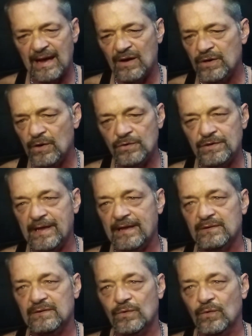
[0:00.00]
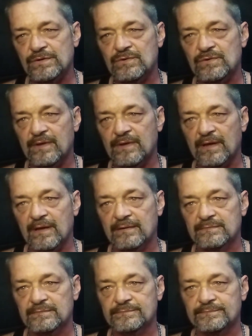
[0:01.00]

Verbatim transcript: Out here, you can't always do that.